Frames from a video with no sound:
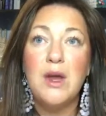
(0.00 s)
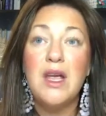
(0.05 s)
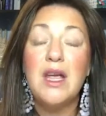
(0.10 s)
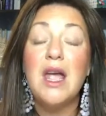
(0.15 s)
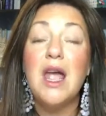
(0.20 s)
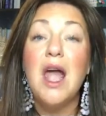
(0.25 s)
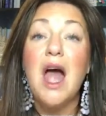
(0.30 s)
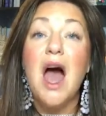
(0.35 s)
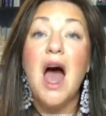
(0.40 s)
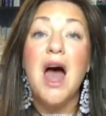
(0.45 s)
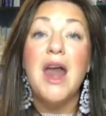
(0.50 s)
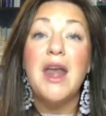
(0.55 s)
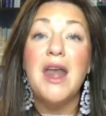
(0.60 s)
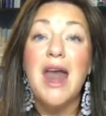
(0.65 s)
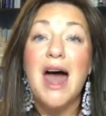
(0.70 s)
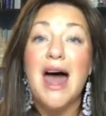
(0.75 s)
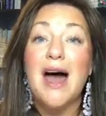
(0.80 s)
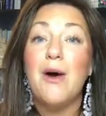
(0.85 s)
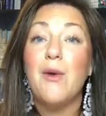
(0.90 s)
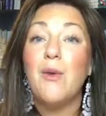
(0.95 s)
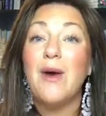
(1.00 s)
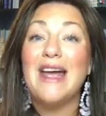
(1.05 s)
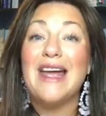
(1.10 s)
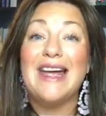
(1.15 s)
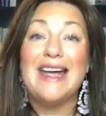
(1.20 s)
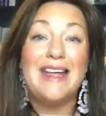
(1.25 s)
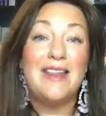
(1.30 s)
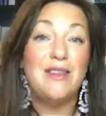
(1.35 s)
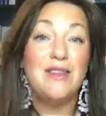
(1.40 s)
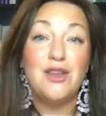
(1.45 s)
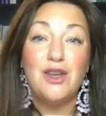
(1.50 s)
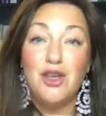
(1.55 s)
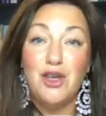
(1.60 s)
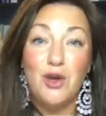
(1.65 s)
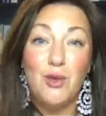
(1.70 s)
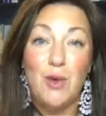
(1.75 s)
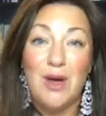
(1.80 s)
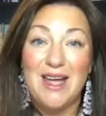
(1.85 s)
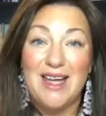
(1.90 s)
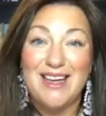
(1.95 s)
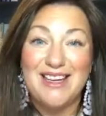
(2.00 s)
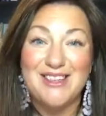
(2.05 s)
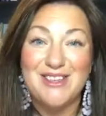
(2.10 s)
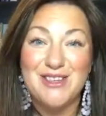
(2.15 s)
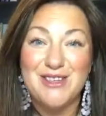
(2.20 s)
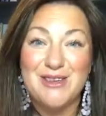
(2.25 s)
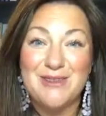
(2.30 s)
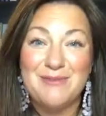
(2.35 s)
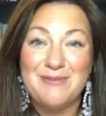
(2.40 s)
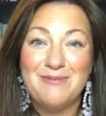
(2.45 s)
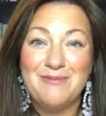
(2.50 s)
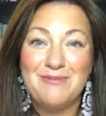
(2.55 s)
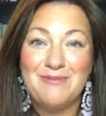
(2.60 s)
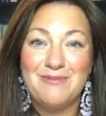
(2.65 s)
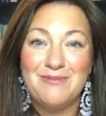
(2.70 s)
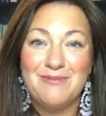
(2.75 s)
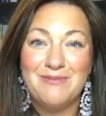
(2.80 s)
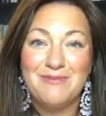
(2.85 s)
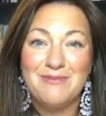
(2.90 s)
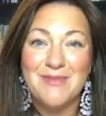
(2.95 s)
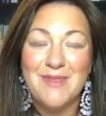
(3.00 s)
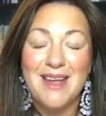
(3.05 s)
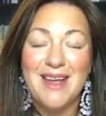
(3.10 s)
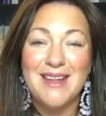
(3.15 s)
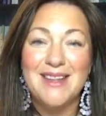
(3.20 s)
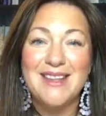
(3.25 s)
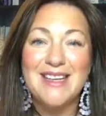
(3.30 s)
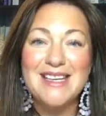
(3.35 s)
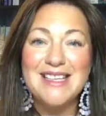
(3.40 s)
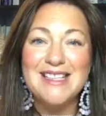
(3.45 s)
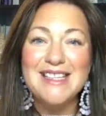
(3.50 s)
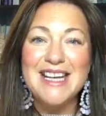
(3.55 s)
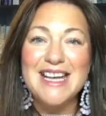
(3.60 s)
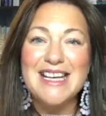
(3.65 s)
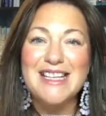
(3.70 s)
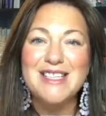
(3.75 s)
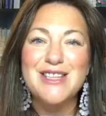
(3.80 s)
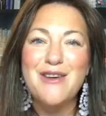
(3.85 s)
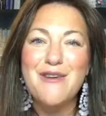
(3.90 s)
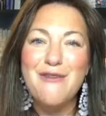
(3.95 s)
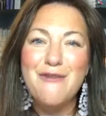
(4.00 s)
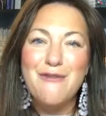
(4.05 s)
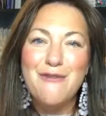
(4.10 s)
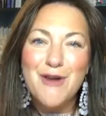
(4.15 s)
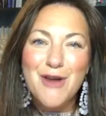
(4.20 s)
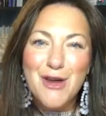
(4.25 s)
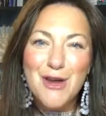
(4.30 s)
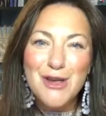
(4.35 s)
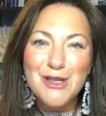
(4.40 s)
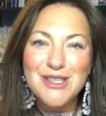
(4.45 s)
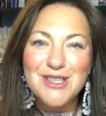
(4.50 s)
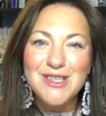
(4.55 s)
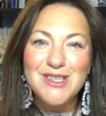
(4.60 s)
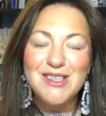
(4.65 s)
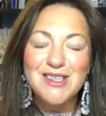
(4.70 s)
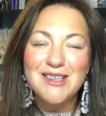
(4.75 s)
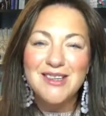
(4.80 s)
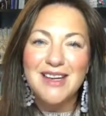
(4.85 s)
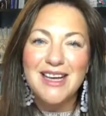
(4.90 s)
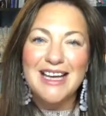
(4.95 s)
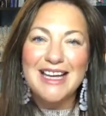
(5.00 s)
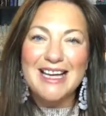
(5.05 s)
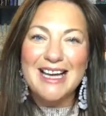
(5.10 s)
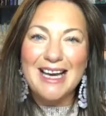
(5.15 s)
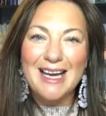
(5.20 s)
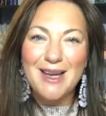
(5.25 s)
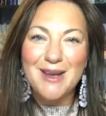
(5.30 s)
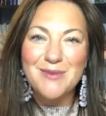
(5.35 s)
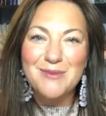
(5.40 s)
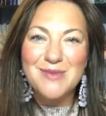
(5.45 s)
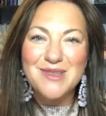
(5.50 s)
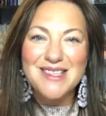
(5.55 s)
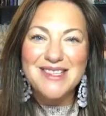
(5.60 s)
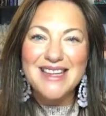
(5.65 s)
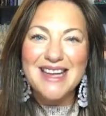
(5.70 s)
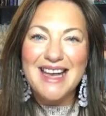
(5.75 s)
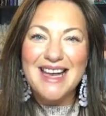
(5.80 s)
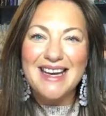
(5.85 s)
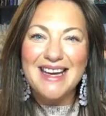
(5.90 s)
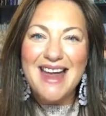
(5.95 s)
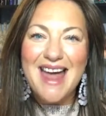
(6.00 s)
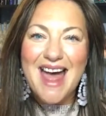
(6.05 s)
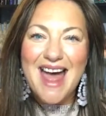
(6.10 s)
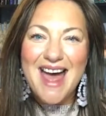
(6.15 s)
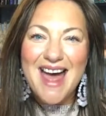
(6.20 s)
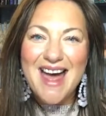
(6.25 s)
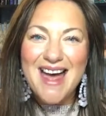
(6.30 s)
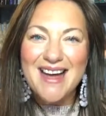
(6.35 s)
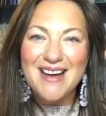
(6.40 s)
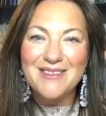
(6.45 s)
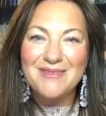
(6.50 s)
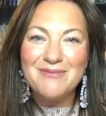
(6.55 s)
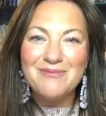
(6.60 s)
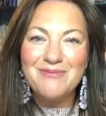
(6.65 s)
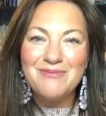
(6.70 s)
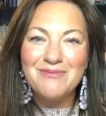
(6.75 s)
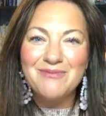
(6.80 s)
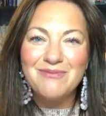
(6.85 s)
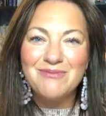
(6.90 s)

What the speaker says: We are now in the new age. This is the first eclipse in air.